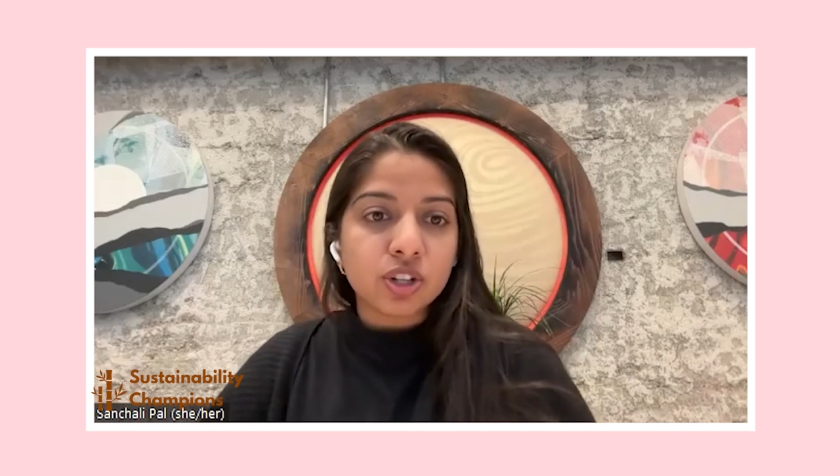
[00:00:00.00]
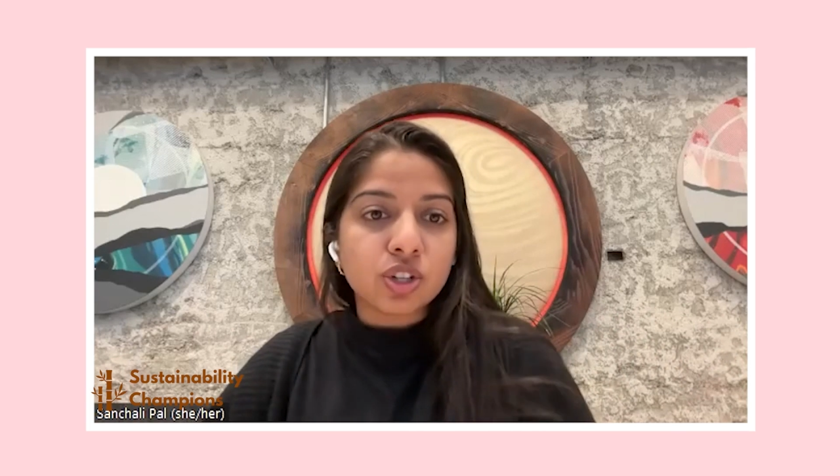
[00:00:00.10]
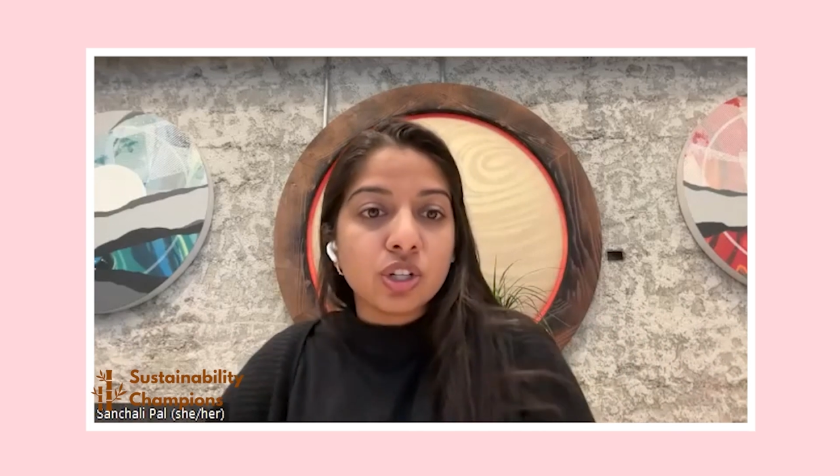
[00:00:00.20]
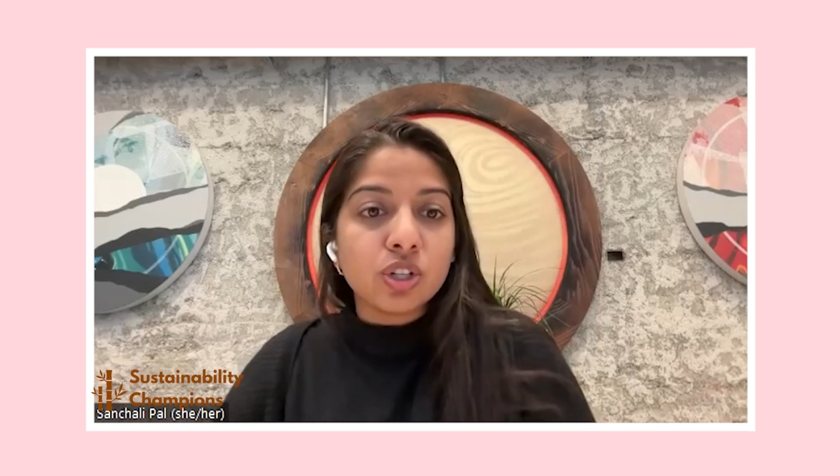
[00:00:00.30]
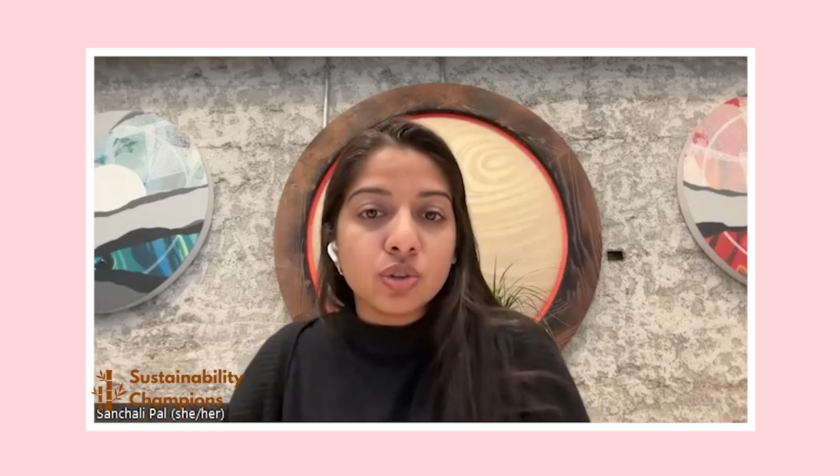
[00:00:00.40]

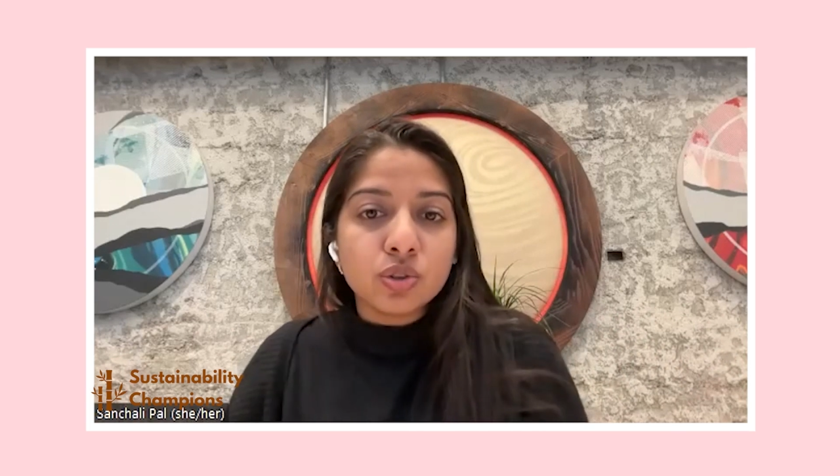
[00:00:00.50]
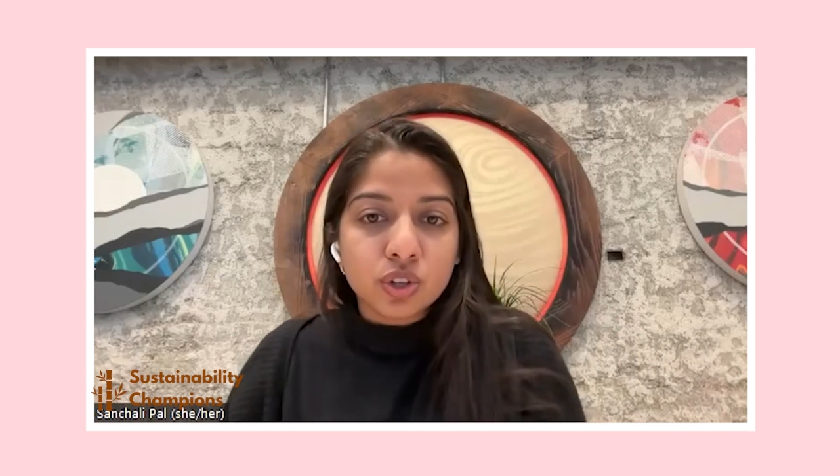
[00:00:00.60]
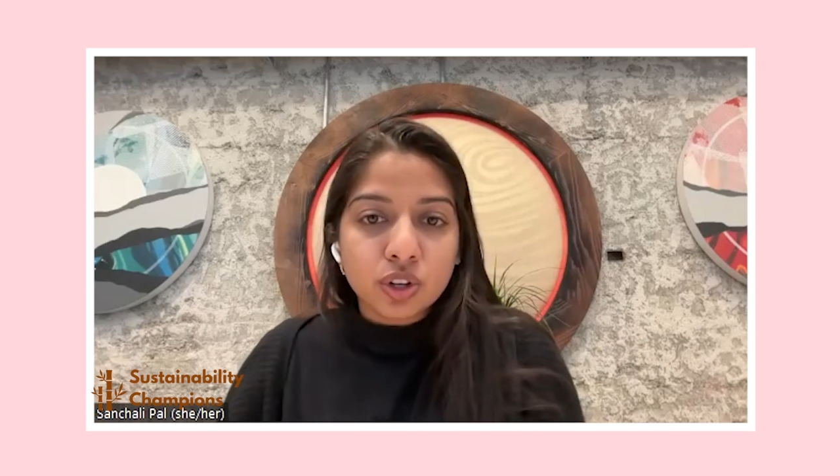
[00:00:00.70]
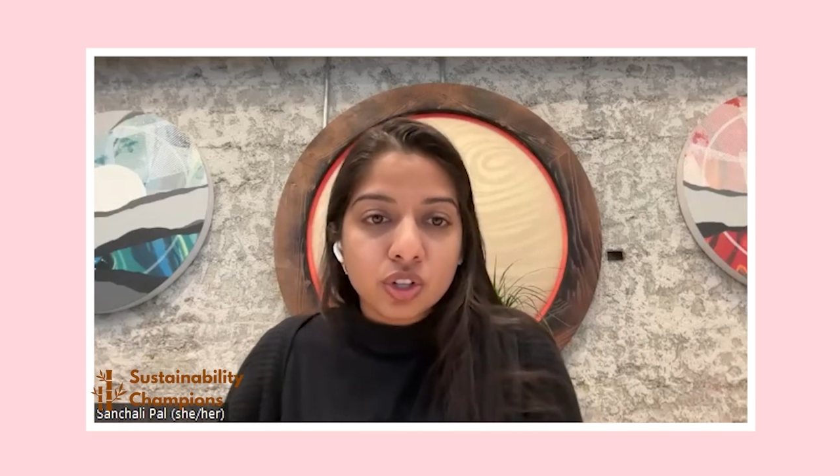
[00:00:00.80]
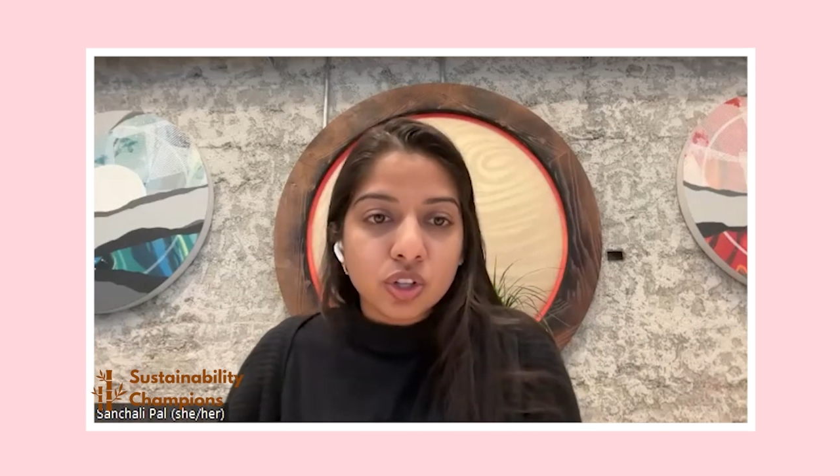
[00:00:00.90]
actually do
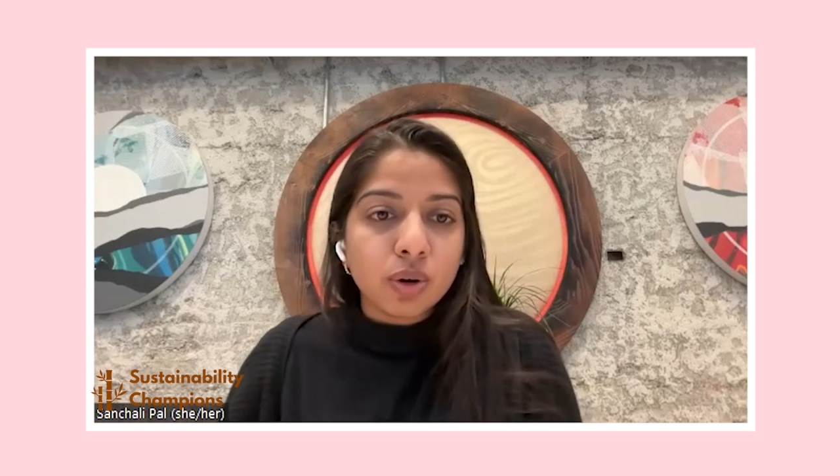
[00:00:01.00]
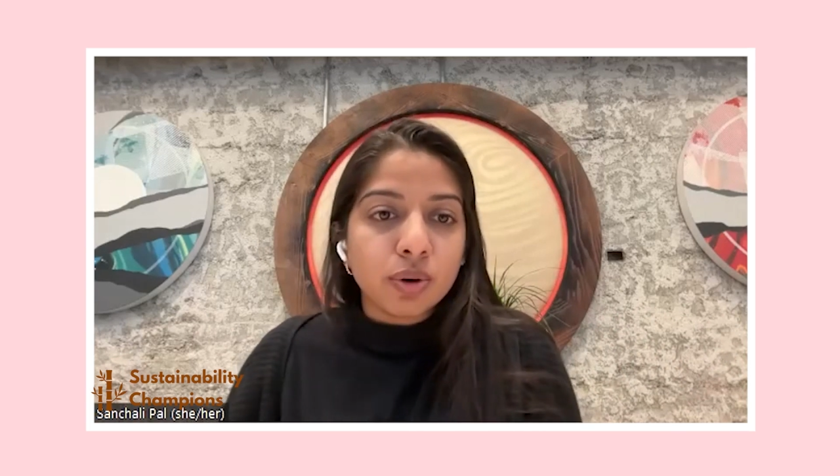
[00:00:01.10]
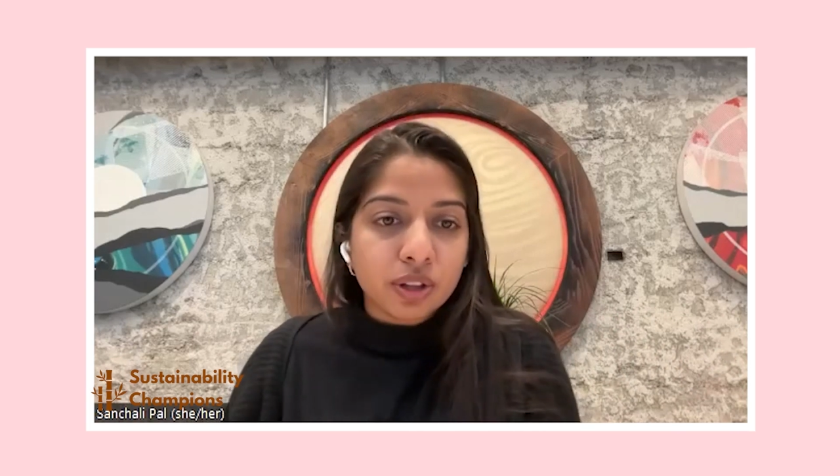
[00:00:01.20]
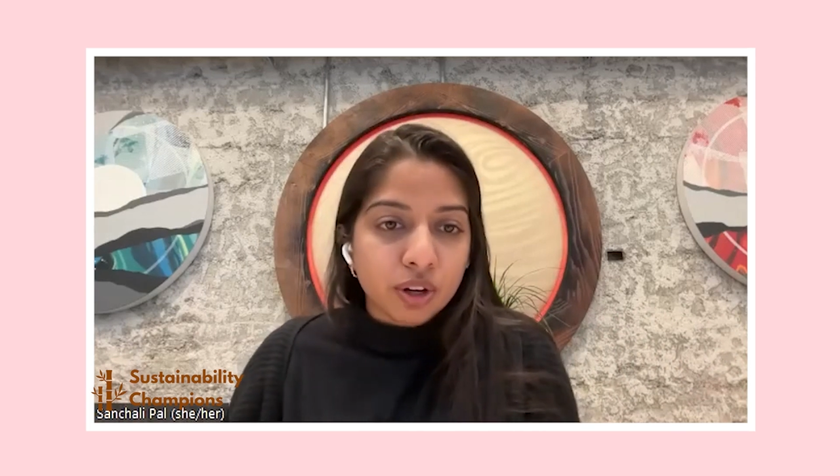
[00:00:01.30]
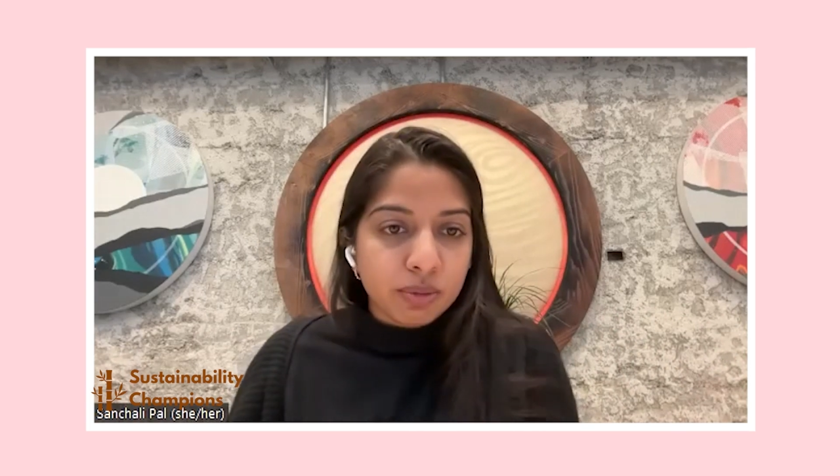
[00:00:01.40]
start to lower their